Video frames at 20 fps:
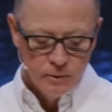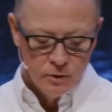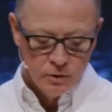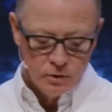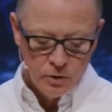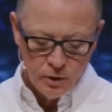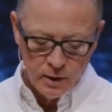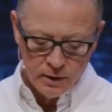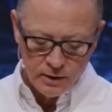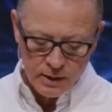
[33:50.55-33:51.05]

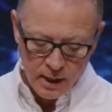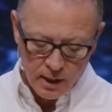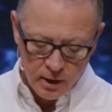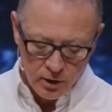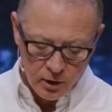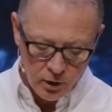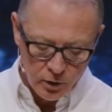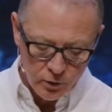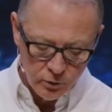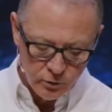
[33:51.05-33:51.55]
So as I
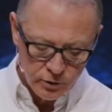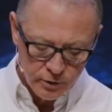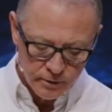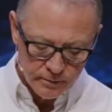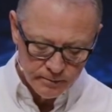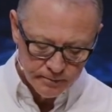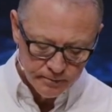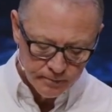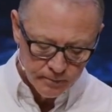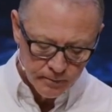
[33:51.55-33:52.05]
close,
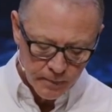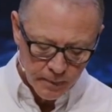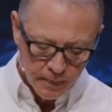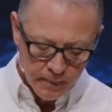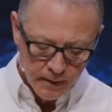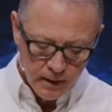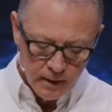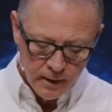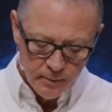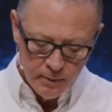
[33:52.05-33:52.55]

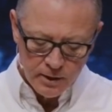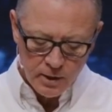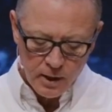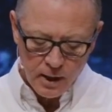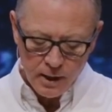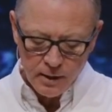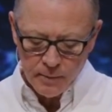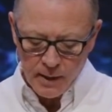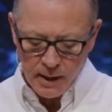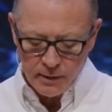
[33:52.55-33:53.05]
let me
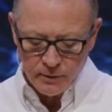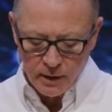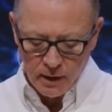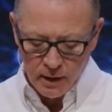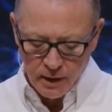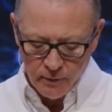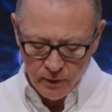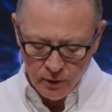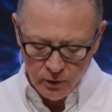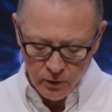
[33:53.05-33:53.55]
talk about the
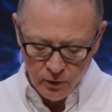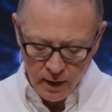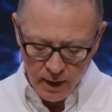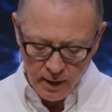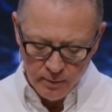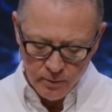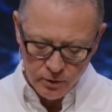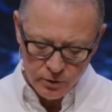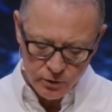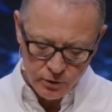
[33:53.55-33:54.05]
loving your
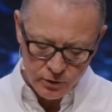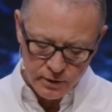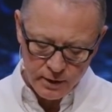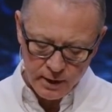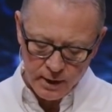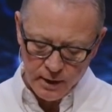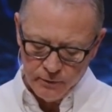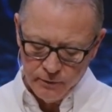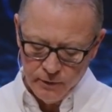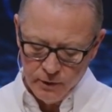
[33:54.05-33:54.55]
neighbor as
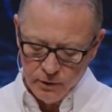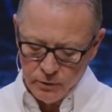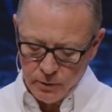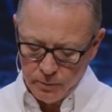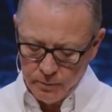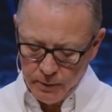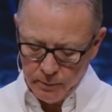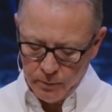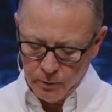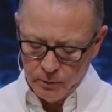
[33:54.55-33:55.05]
yourself. Here's
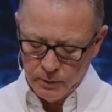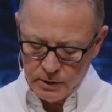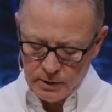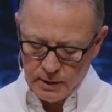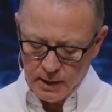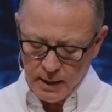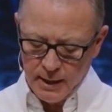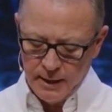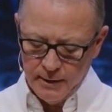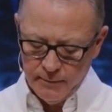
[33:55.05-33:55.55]
what people would
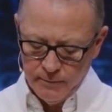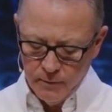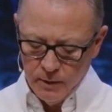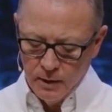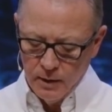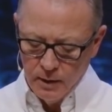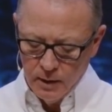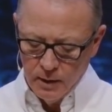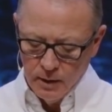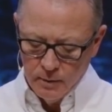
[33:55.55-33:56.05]
say.
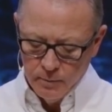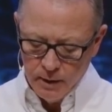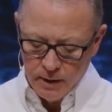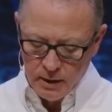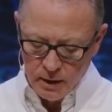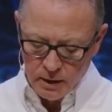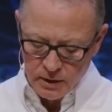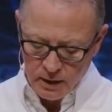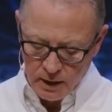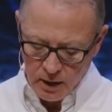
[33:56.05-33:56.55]

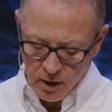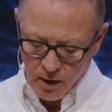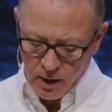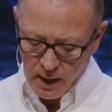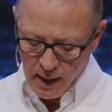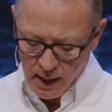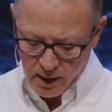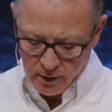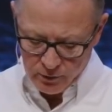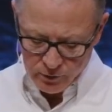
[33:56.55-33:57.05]
Because in
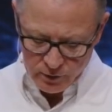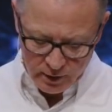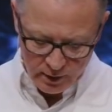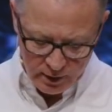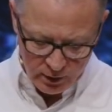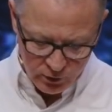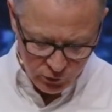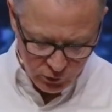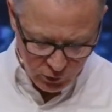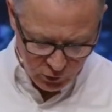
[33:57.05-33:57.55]
our house, in
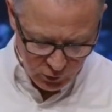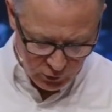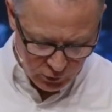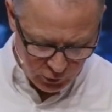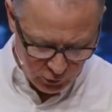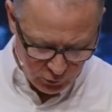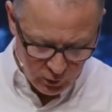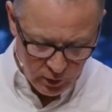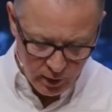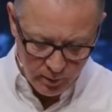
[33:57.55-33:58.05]
this
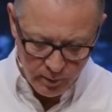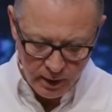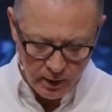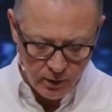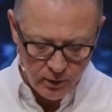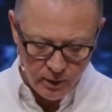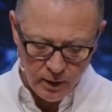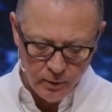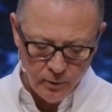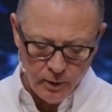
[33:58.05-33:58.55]
church, you can come in
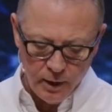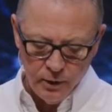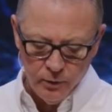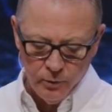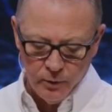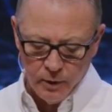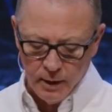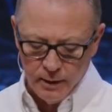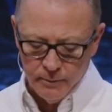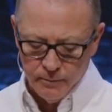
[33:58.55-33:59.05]
here any way
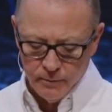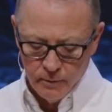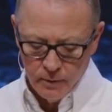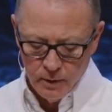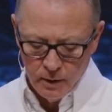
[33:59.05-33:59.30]
you want.